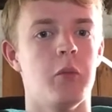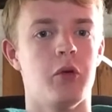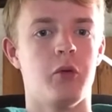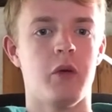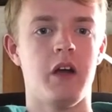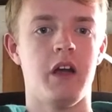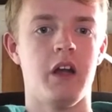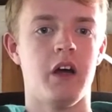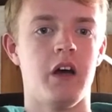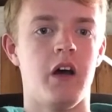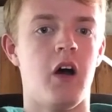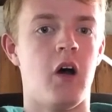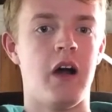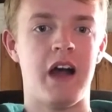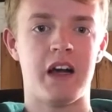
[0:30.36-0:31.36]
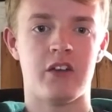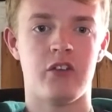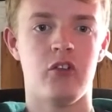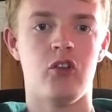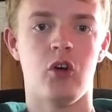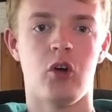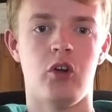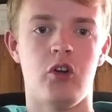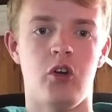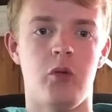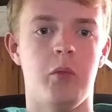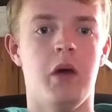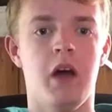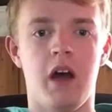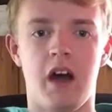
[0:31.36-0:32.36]
between Ajax and
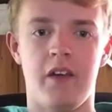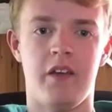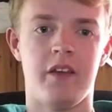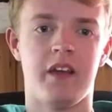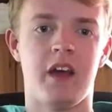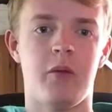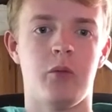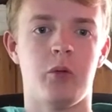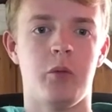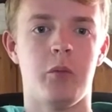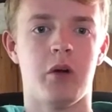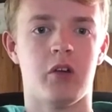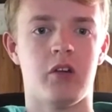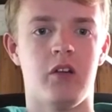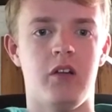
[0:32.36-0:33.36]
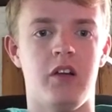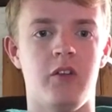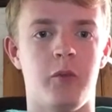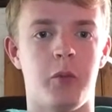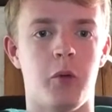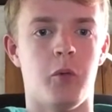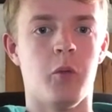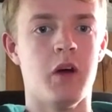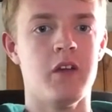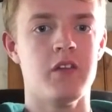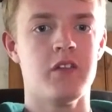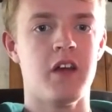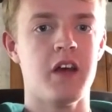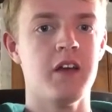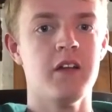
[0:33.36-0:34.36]
Tottenham, and then the game between Barcelona and Liverpool on
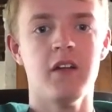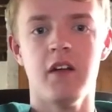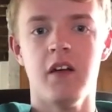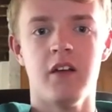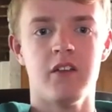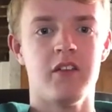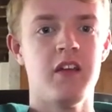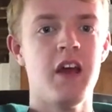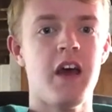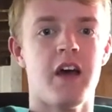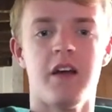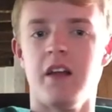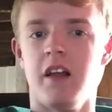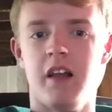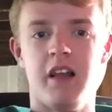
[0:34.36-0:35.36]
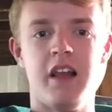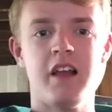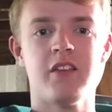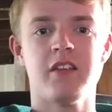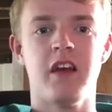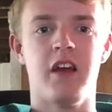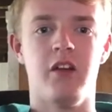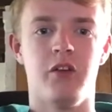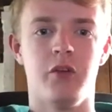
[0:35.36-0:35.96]
Wednesday. So yeah, let's get